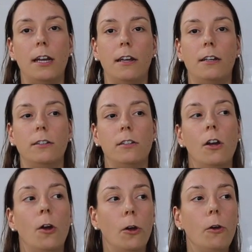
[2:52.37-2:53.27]
and
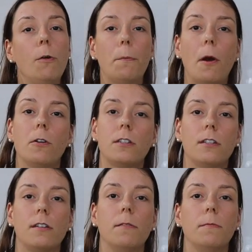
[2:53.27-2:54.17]
who
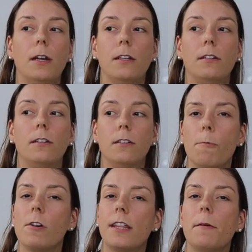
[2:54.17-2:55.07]
imposes them and
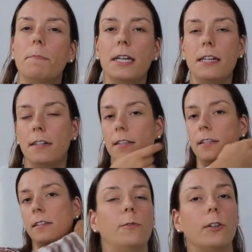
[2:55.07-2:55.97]
what that
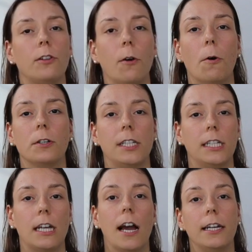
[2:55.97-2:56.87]
means for the whole
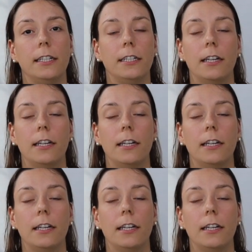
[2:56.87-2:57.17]
society.